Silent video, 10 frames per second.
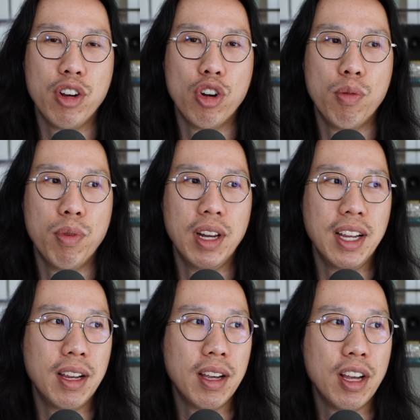
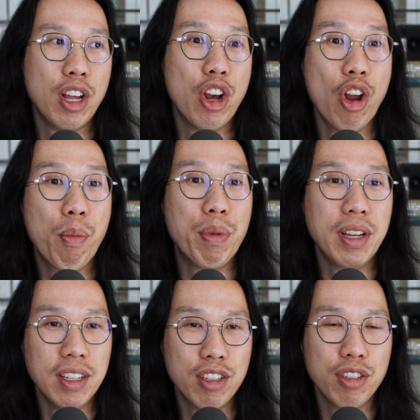normally not
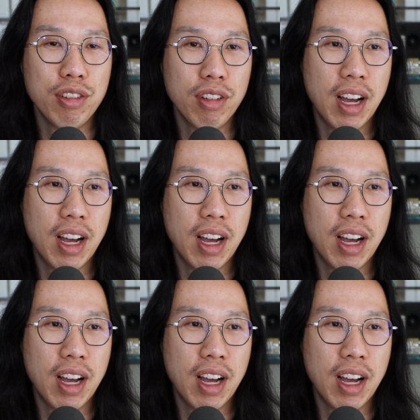be into.